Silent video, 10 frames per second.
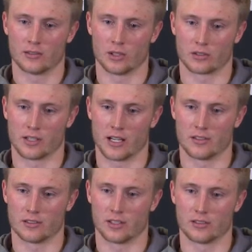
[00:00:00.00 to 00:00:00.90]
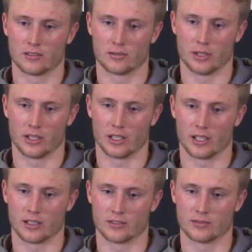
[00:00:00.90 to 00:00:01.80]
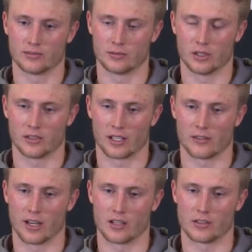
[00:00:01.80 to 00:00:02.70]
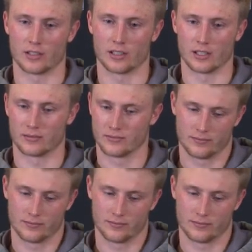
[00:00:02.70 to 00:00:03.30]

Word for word: Welsh Ryan, so really, uh, really take advantage of it." And I